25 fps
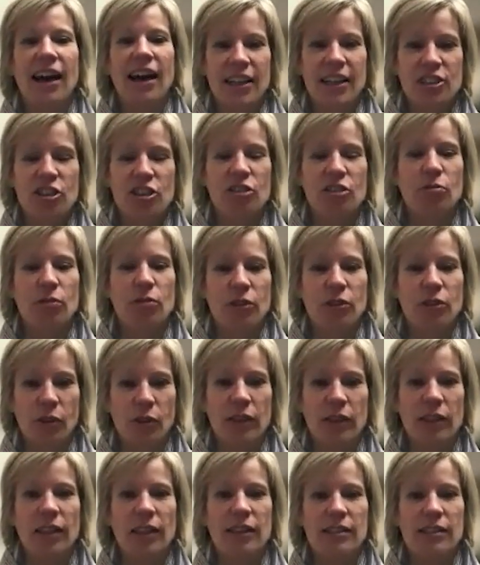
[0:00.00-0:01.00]
I should
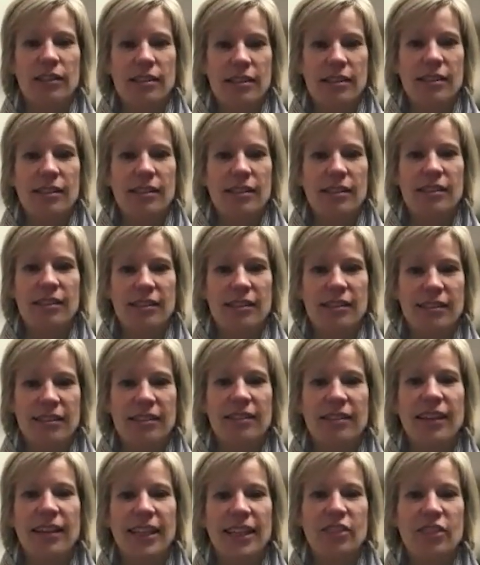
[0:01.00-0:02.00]
record this.
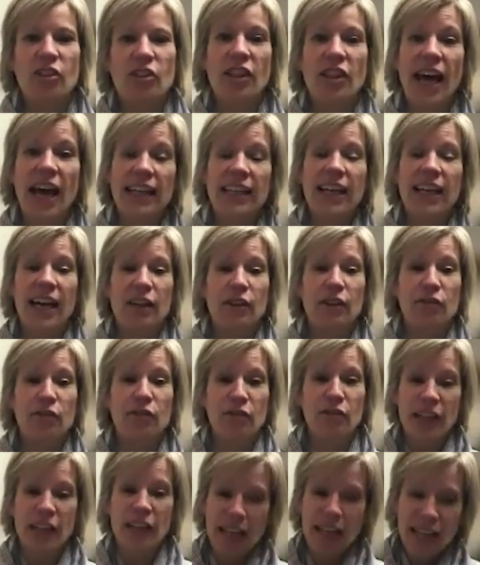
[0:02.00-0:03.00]
And so that kind
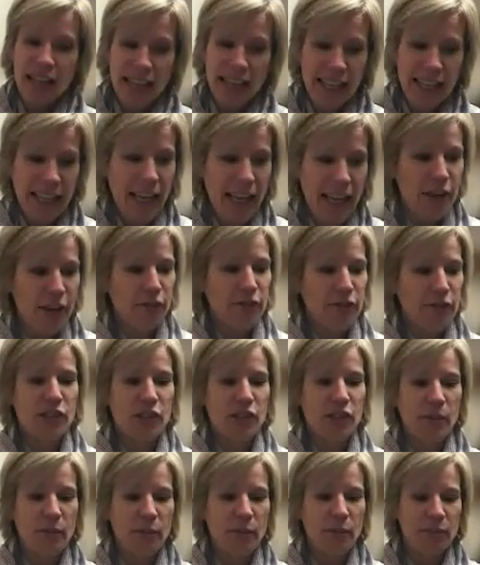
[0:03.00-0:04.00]
of gave
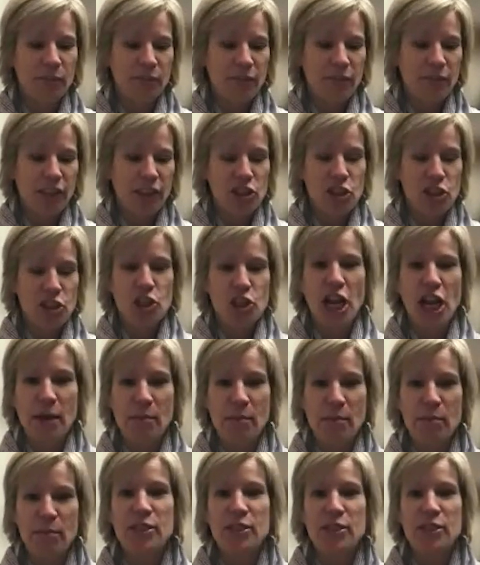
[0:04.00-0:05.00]
some
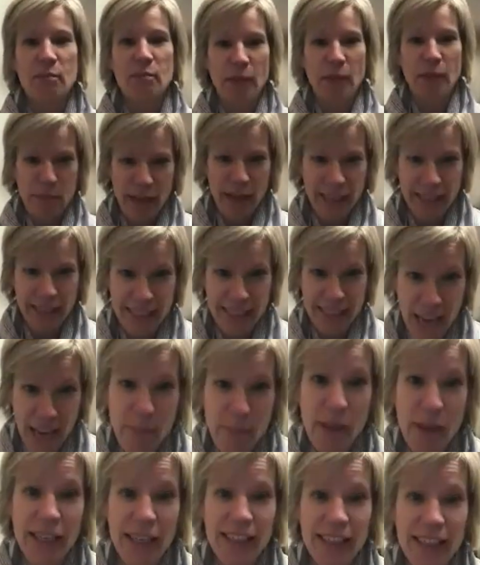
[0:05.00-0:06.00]
shape to my
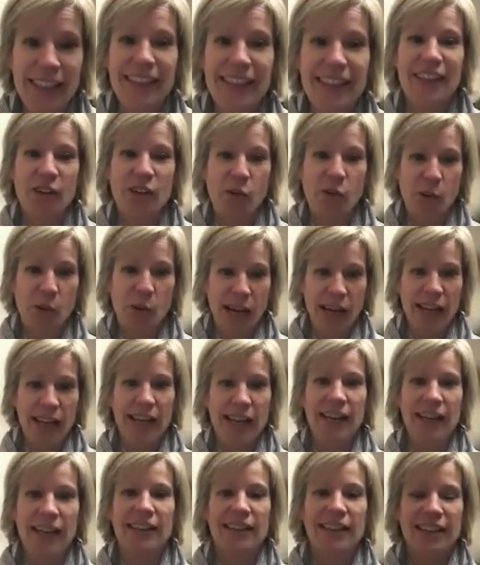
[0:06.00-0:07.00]
pandemic in a
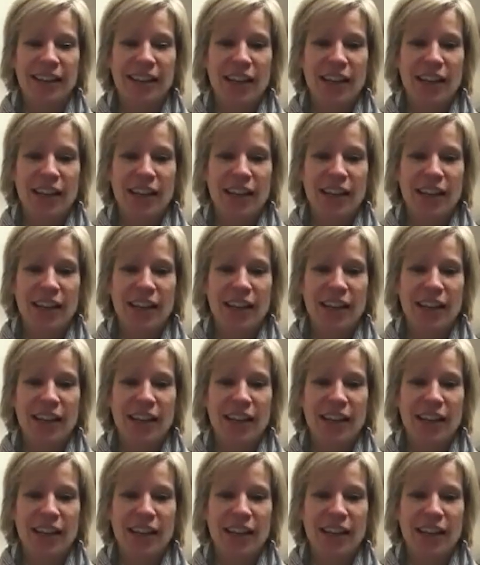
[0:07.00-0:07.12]
way.